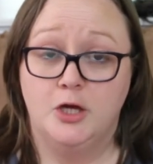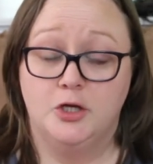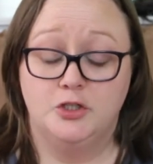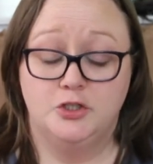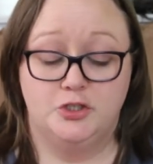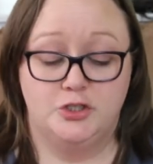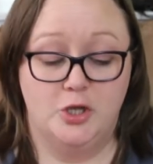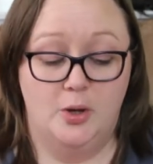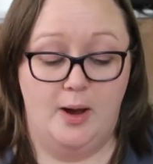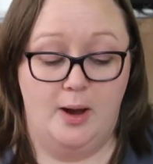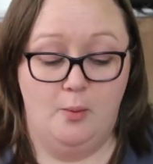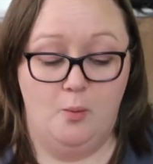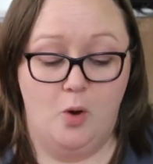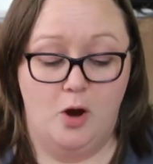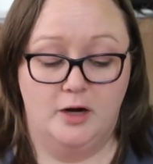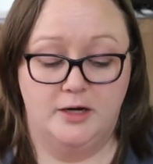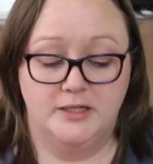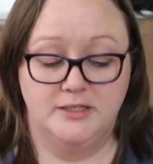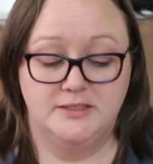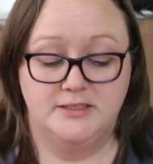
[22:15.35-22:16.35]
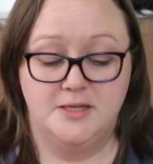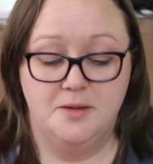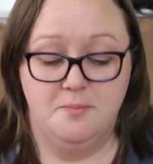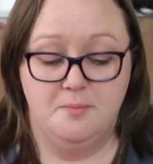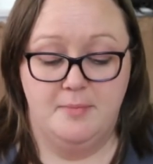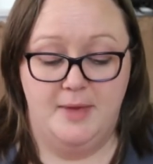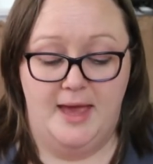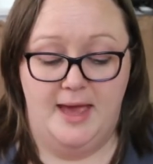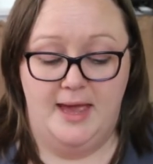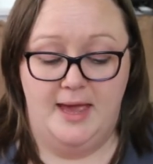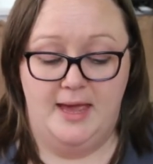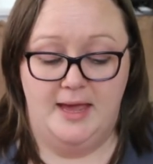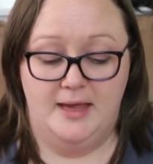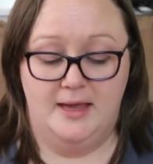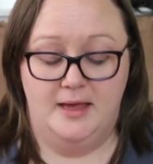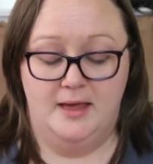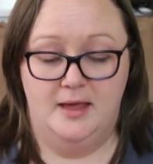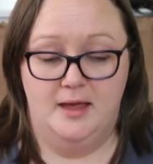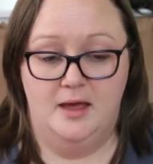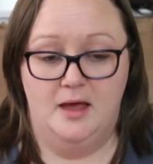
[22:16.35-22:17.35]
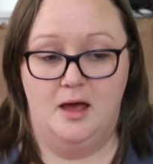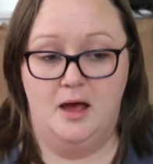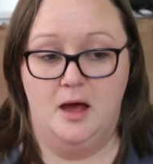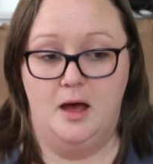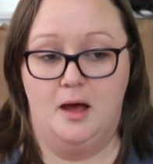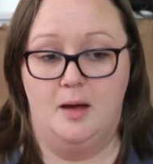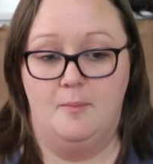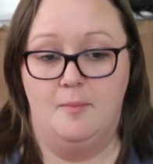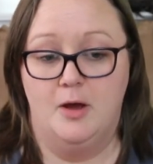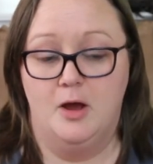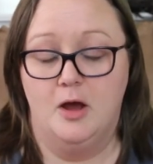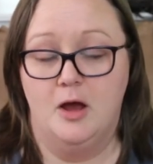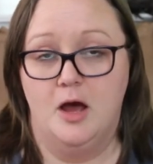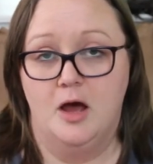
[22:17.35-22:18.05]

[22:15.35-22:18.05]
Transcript: So I wanted to make um,